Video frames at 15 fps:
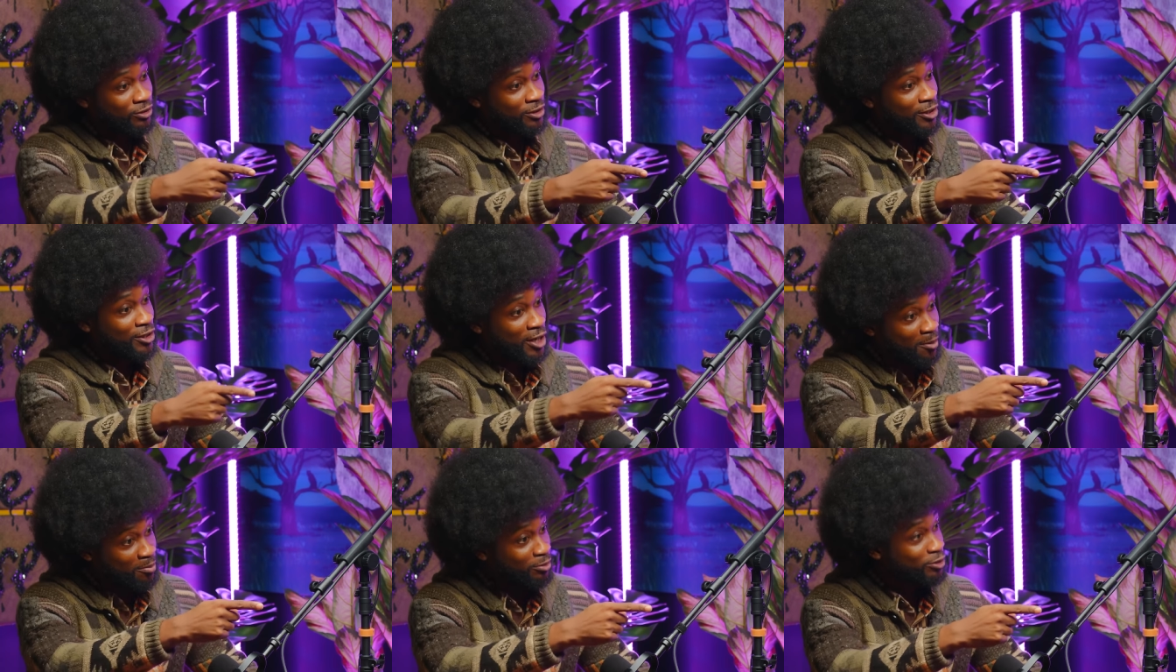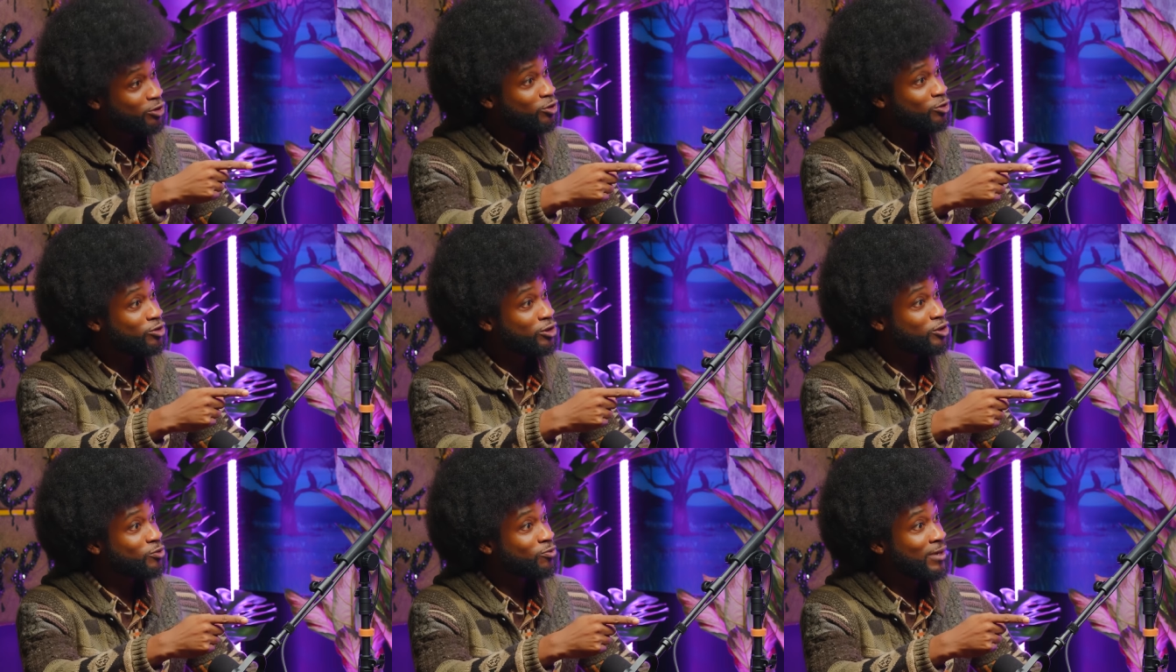the numbers you
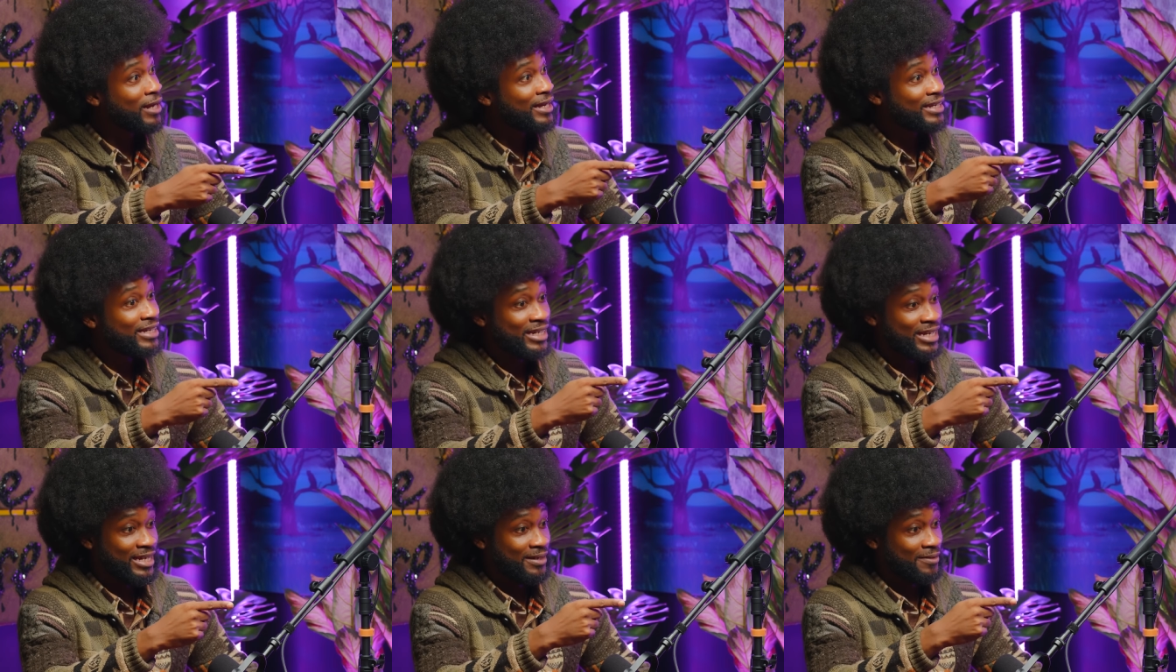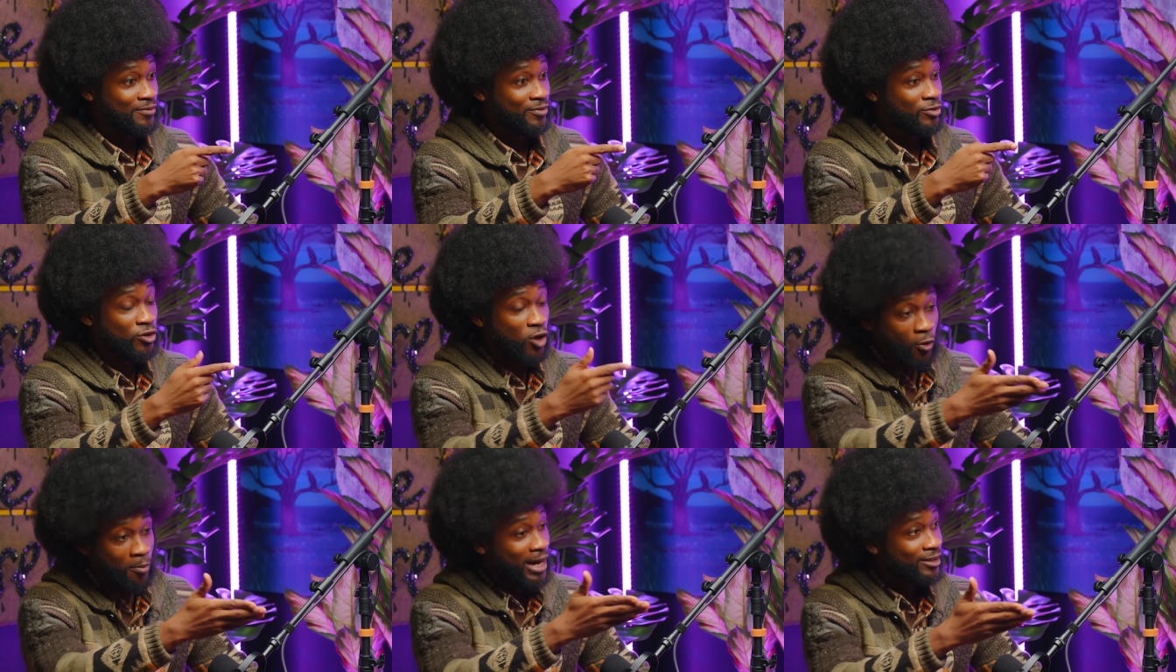just read? Yeah.
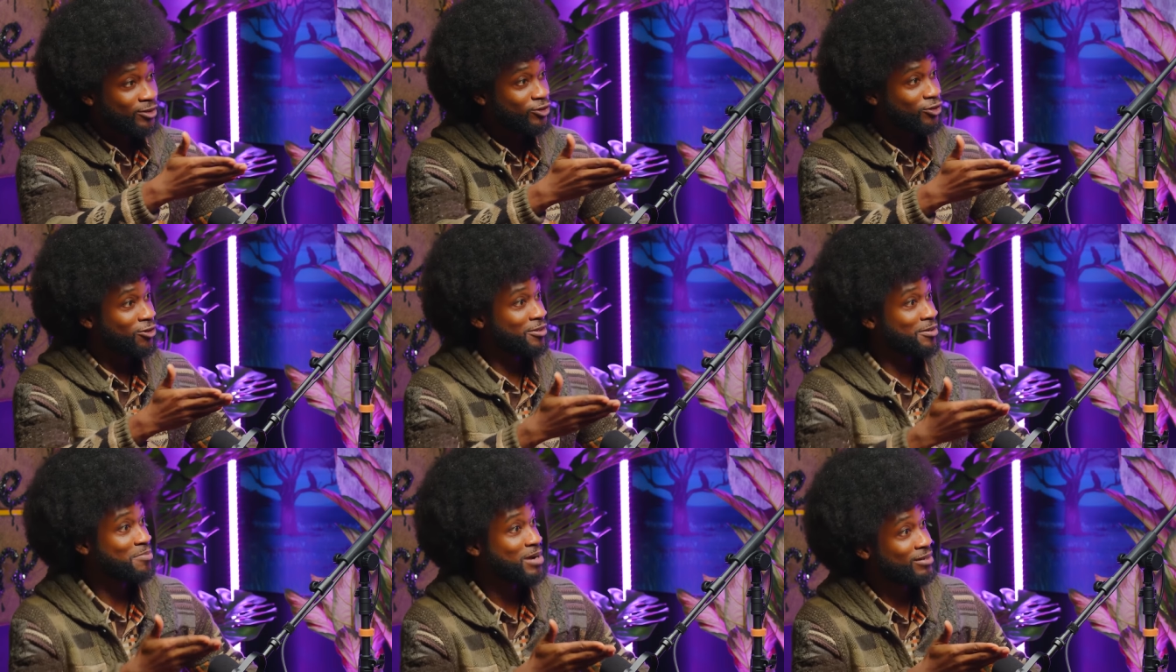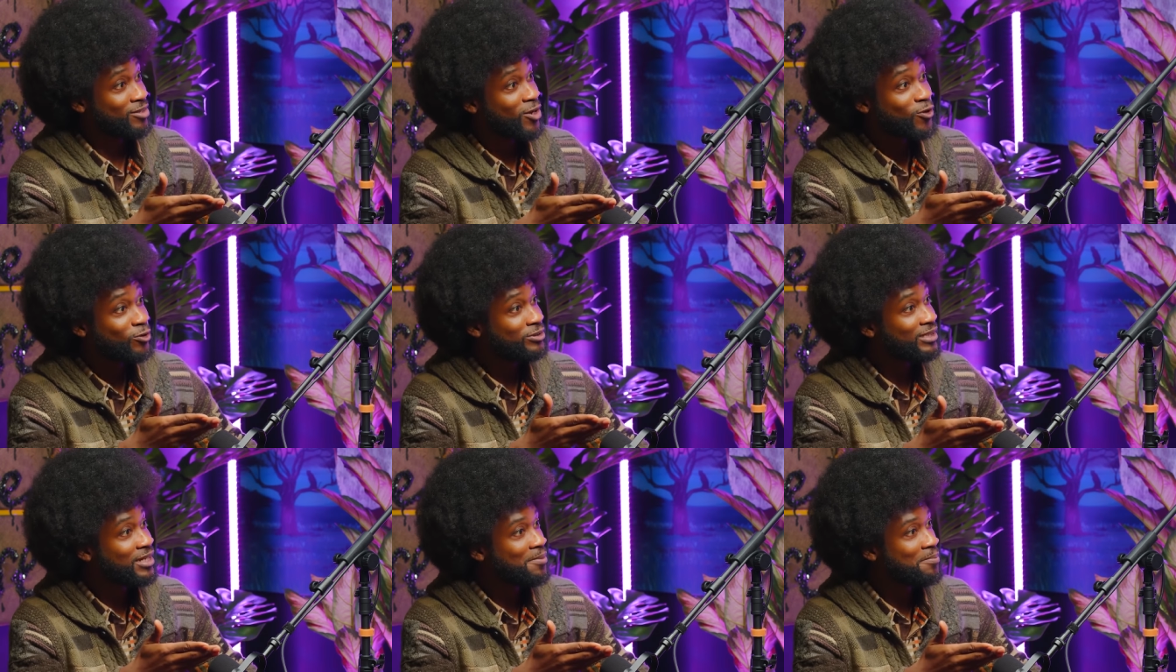Nobody's talking about
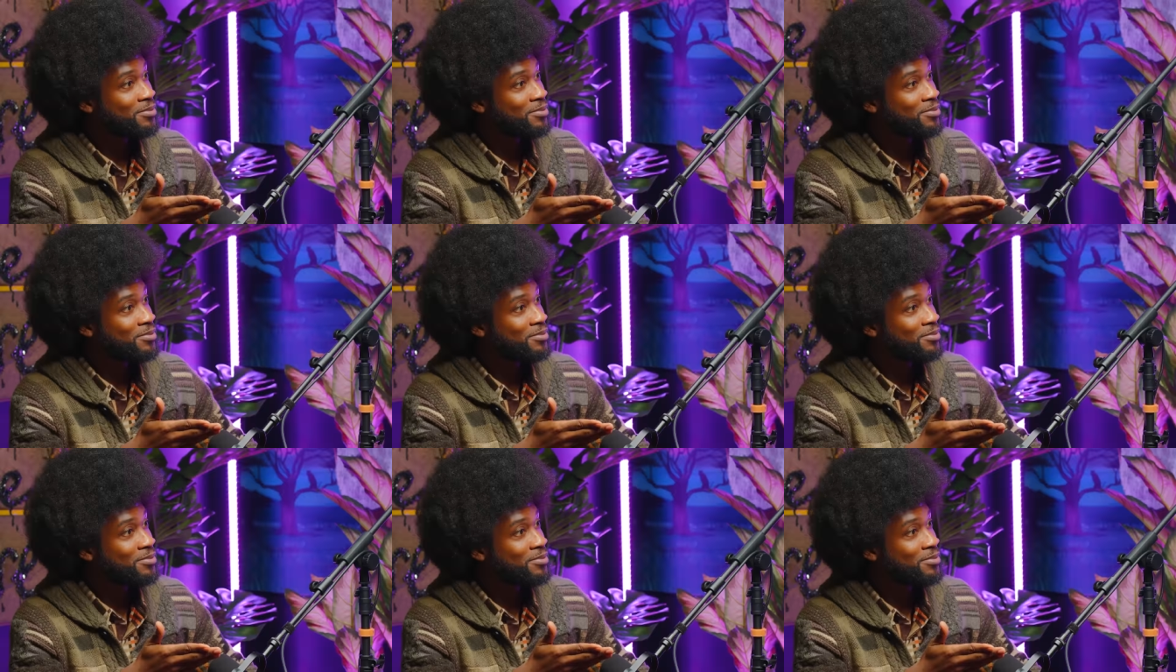those numbers.